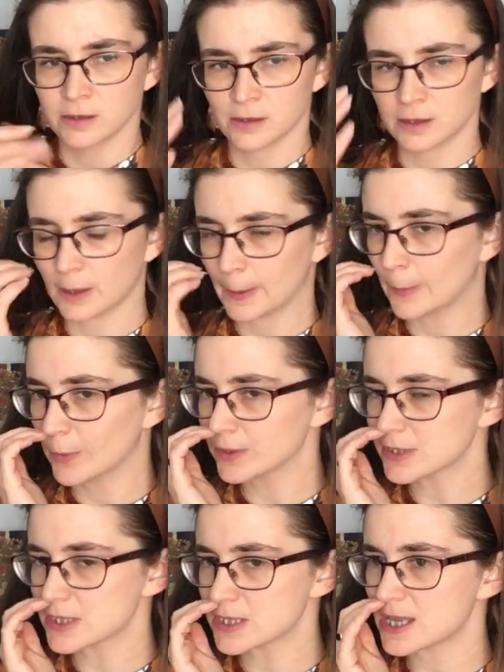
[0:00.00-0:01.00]
I
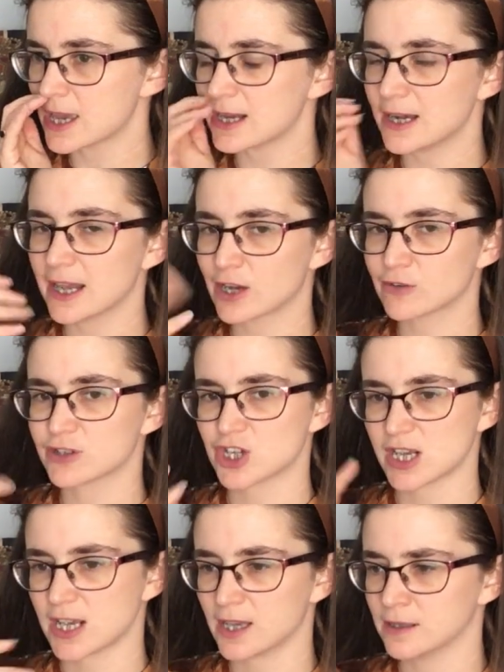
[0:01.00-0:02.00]
want to say a
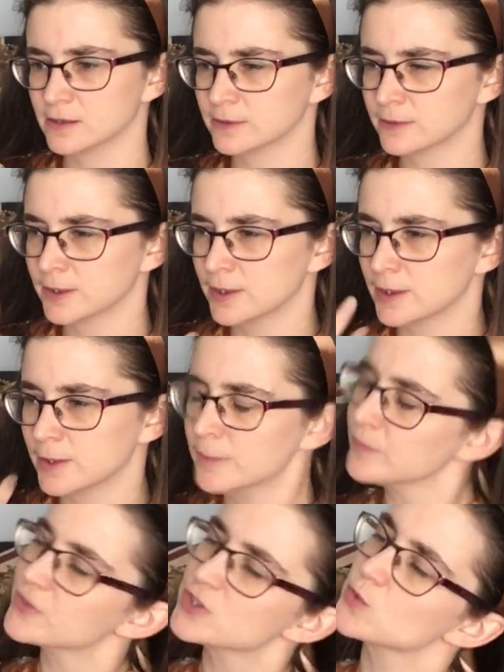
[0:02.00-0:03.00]
licorice-y,
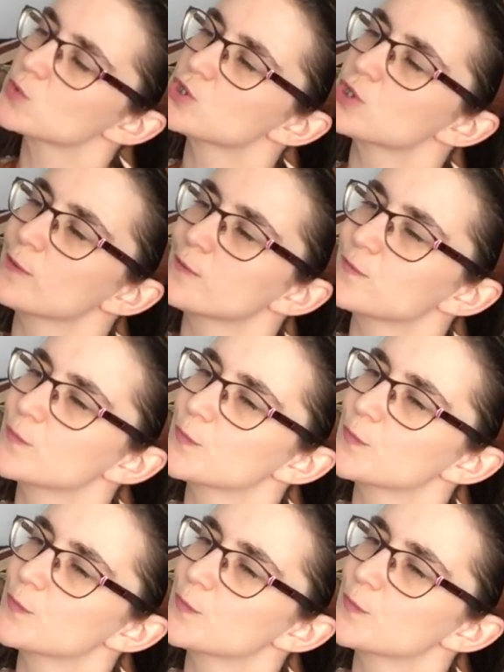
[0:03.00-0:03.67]
sort of